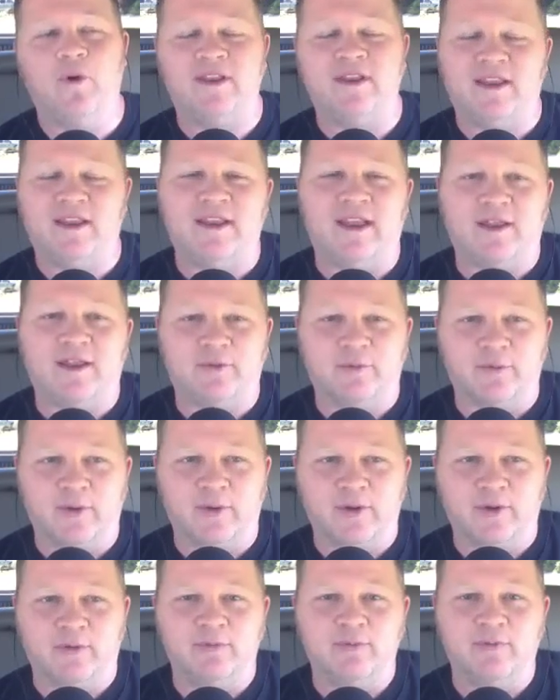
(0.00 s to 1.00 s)
day down the
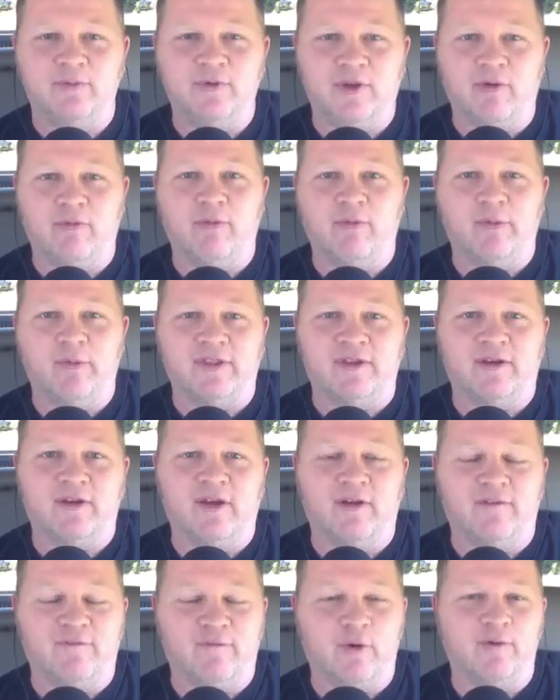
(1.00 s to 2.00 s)
road going with
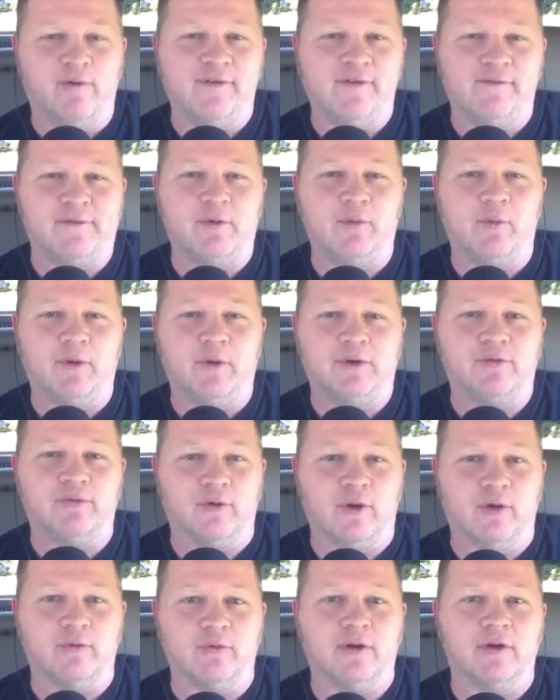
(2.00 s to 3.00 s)
a 451
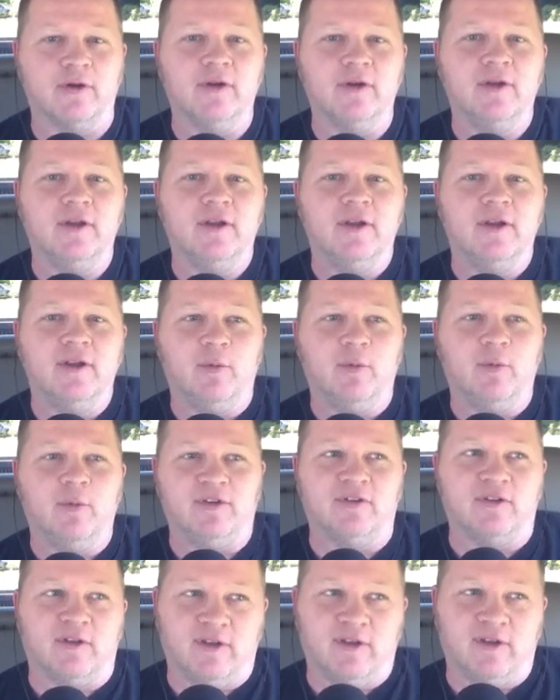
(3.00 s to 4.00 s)
stroker,
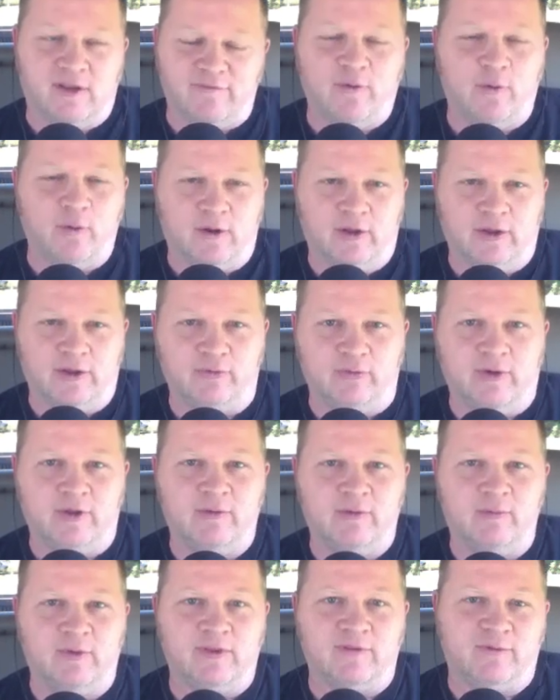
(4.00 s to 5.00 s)
which is a
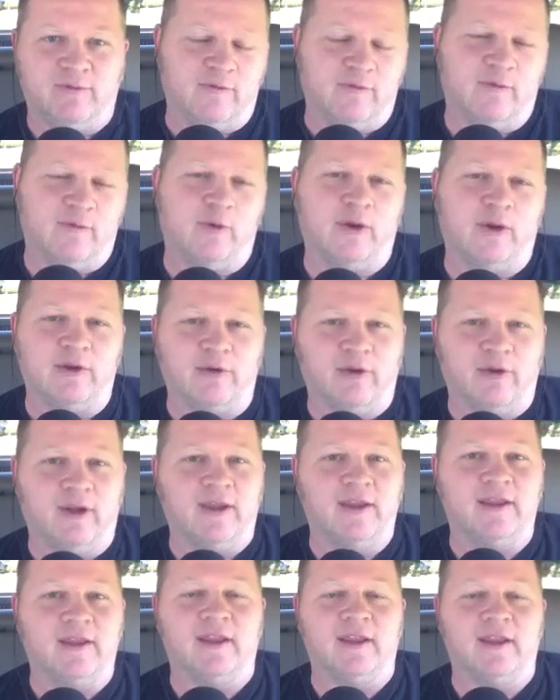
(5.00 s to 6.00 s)
400 with a 440
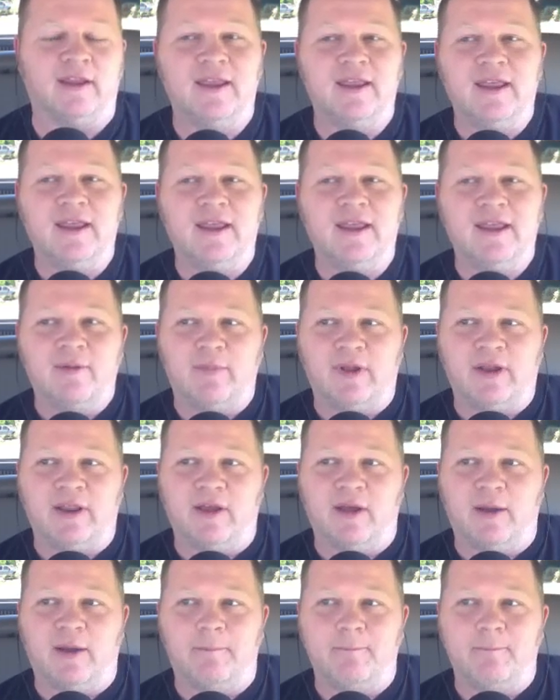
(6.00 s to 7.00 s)
crank,
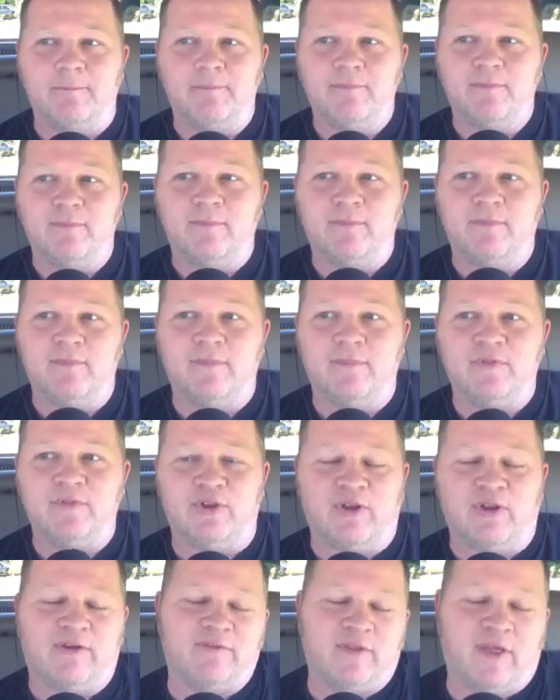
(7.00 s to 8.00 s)
but
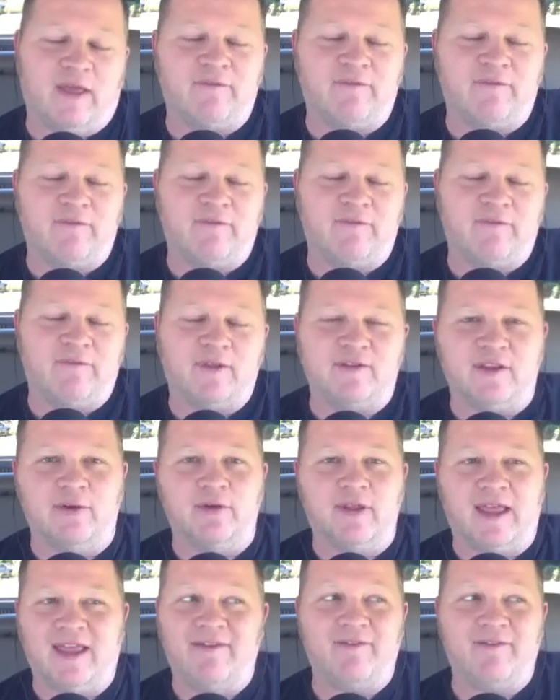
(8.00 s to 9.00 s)
I've
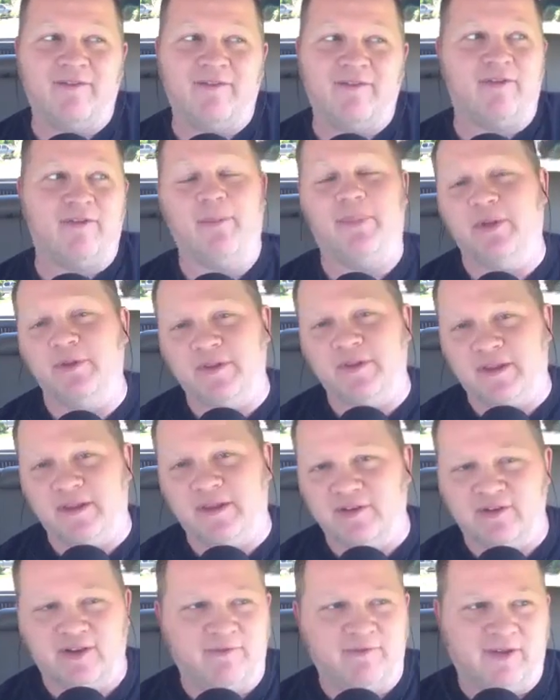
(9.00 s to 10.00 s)
considered. I haven't even built
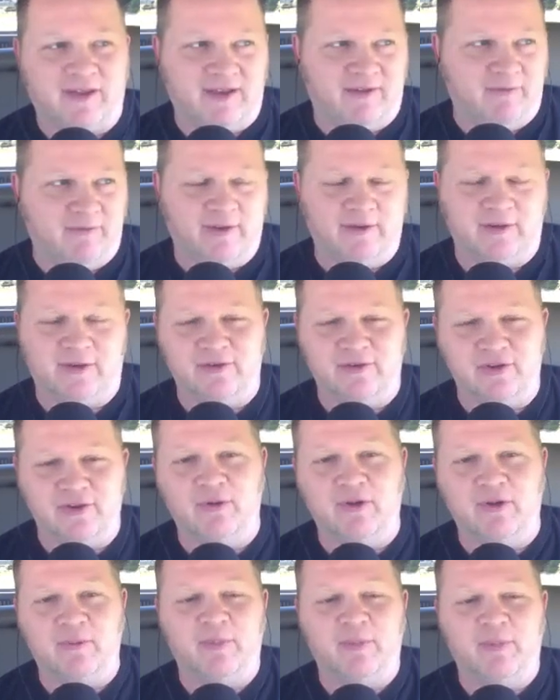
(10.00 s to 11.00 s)
the engine. I've got everything to
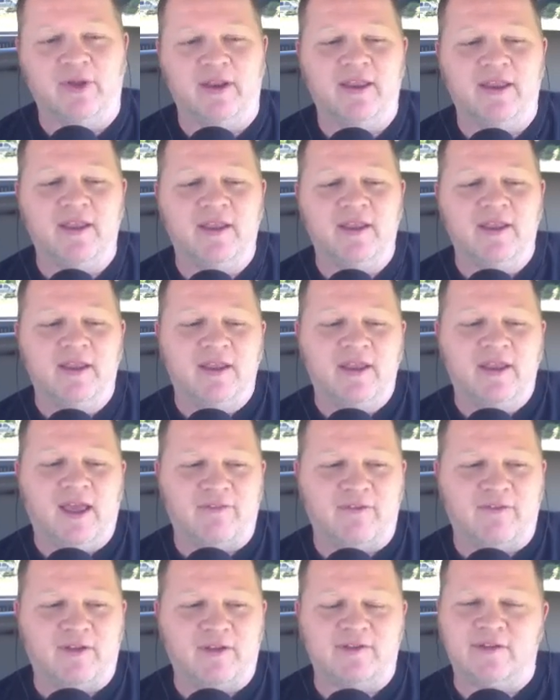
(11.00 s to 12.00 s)
do it, but
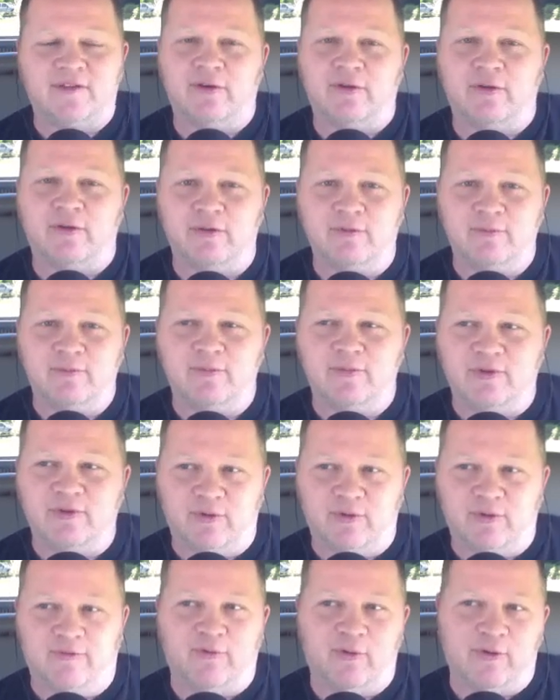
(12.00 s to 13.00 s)
I've considered
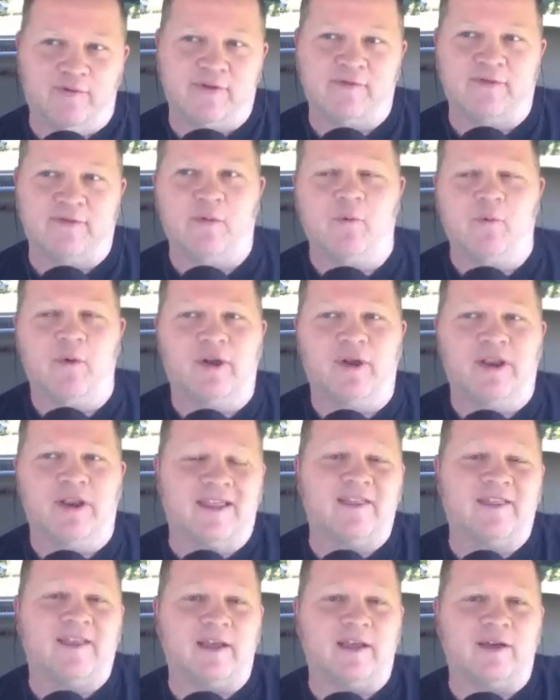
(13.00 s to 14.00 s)
doing a 451
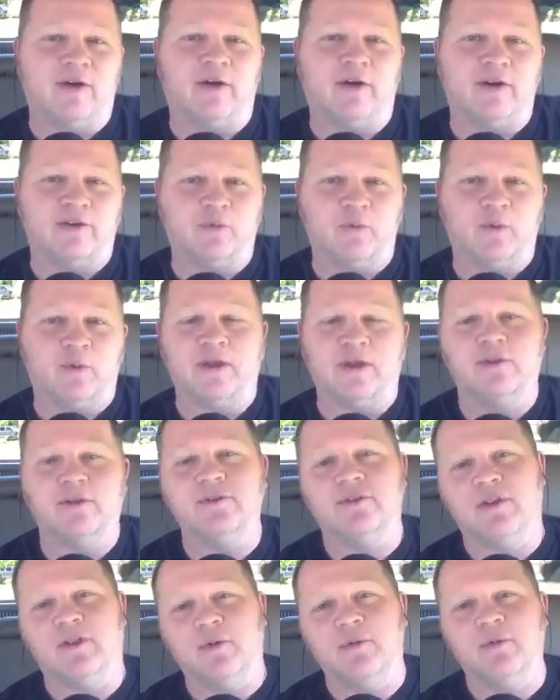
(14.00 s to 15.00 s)
in that car as well.
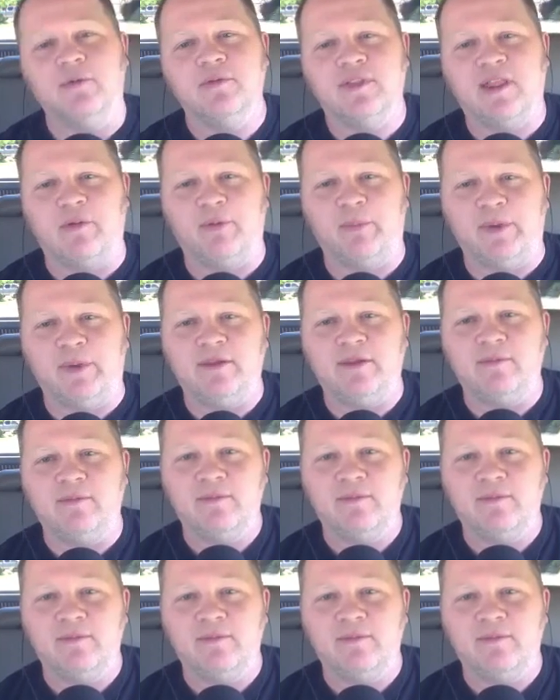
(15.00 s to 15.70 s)
So that would be